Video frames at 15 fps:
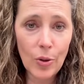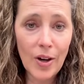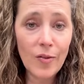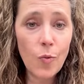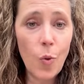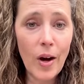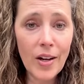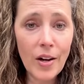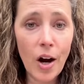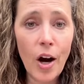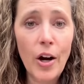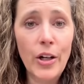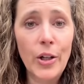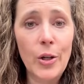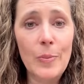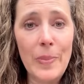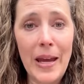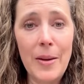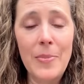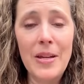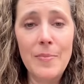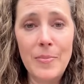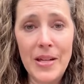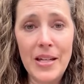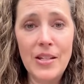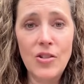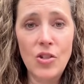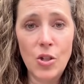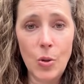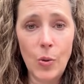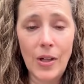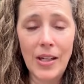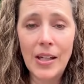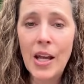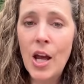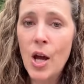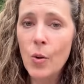of what are your baby bees doing.